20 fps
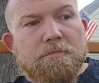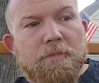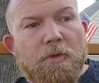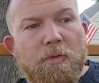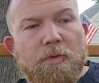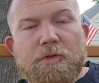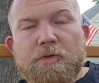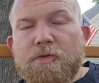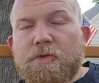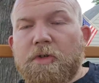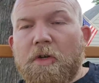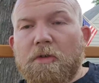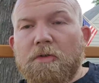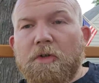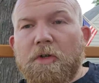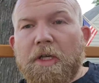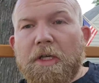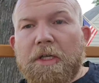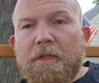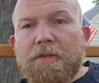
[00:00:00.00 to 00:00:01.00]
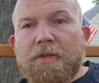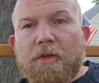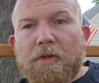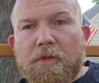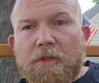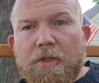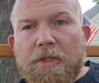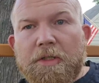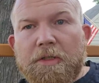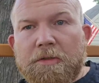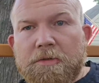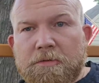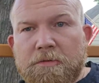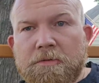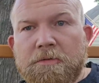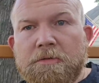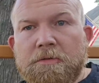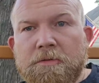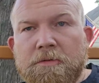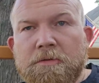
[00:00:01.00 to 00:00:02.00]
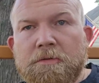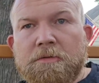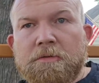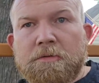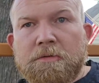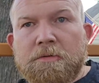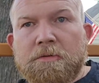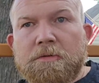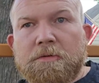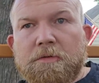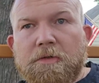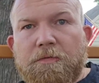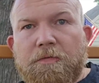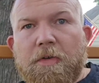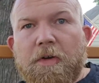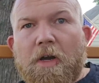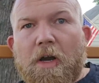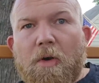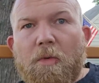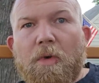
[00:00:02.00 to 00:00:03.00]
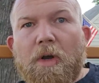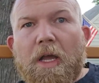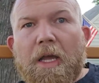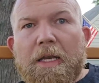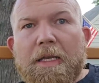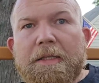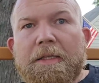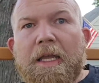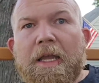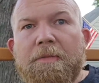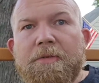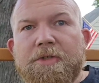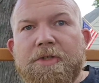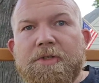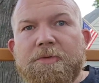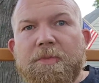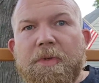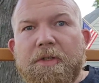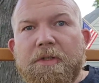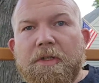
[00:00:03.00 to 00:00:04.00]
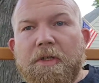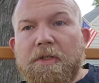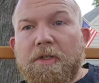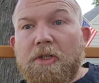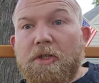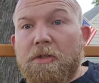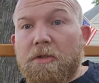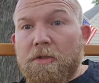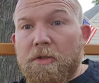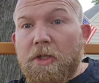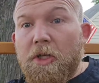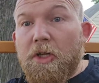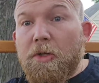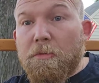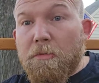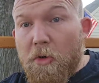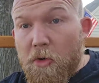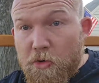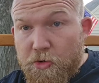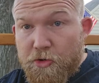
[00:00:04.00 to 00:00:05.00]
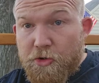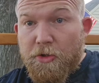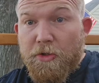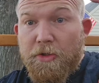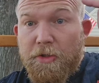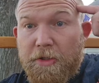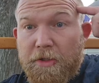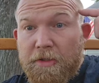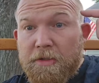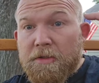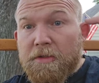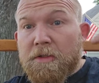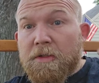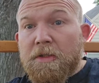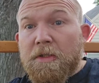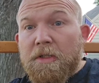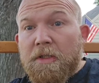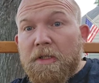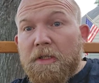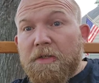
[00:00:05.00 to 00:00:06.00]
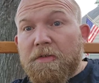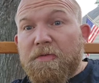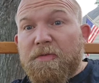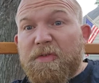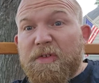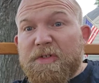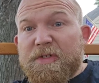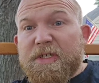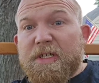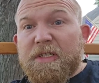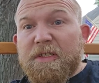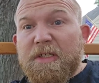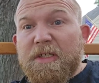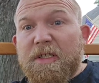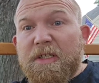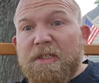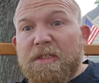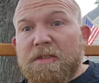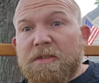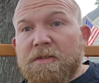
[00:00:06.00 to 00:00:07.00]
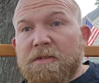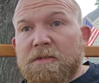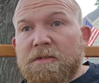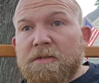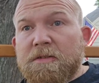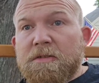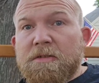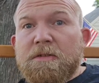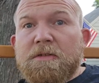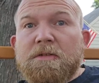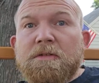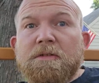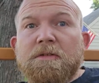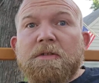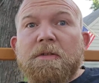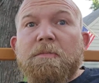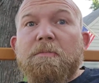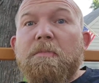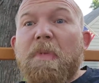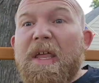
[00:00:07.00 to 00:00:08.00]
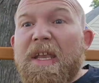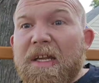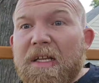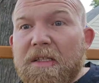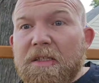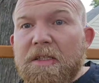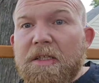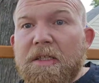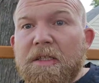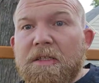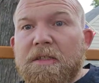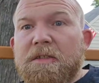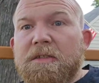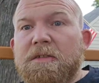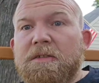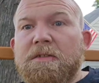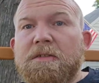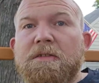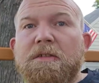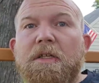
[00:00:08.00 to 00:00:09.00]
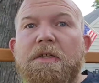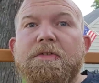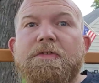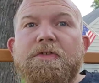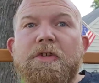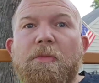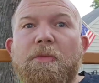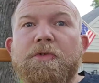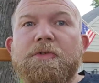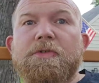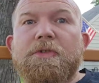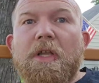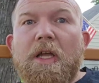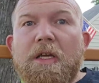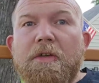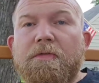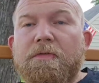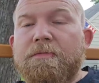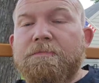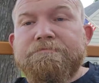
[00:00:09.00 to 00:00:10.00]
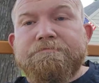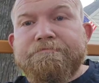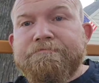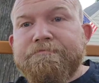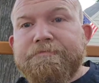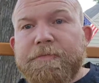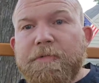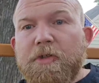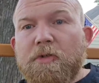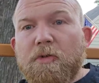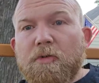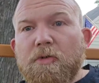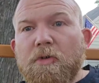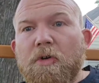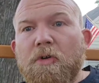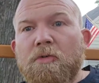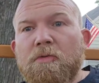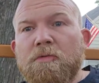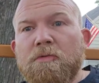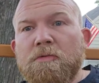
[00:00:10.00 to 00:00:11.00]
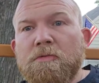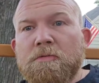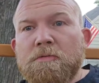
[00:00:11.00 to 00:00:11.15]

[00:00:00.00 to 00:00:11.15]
but when you start looking internally to figure out what kind of damage has been done emotionally, physically, medically, in someone's life, you don't know.